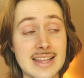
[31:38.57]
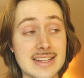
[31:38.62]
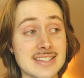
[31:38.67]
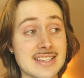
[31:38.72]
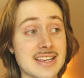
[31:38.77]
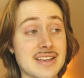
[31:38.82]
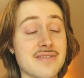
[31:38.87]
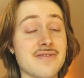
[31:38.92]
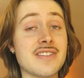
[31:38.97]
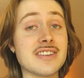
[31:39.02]
It's
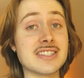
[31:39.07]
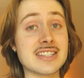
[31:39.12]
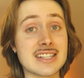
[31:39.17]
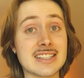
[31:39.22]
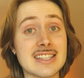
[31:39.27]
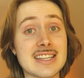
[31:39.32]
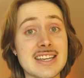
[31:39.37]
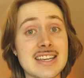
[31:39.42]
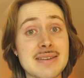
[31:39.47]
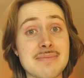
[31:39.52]
like
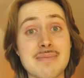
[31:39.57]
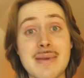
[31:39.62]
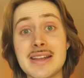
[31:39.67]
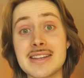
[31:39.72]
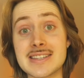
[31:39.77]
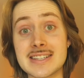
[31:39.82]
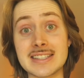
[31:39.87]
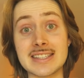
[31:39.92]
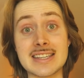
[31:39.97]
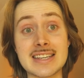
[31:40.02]
physically,
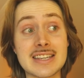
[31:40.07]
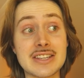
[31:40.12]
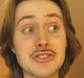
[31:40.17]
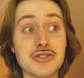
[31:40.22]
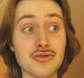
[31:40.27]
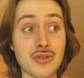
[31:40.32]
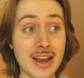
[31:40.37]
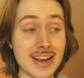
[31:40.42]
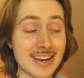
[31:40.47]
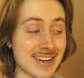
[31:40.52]
mentally
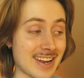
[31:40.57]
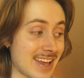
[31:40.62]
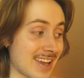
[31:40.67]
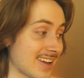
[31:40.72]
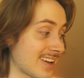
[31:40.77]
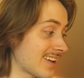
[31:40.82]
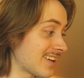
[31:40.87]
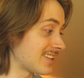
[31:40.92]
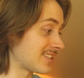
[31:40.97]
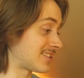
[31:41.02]

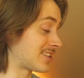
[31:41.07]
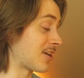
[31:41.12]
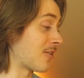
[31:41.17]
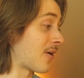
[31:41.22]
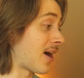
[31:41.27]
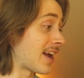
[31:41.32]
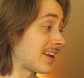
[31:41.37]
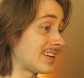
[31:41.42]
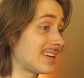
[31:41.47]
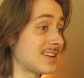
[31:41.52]
draining, so
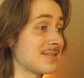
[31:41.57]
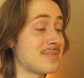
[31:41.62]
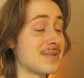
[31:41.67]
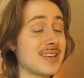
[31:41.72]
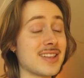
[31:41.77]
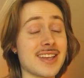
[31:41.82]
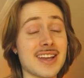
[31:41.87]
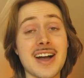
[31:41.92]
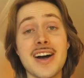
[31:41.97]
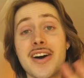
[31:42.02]
I need to
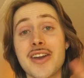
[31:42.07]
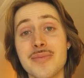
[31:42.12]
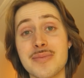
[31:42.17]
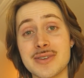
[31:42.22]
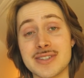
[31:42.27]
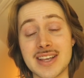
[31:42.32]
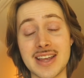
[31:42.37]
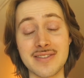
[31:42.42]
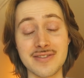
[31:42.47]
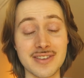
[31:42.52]
be like
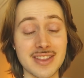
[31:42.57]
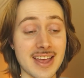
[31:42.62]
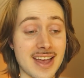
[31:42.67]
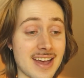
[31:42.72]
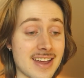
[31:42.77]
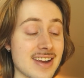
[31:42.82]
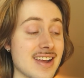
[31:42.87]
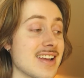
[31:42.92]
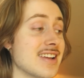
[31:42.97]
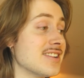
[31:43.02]
100% for
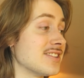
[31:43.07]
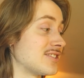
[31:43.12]
that.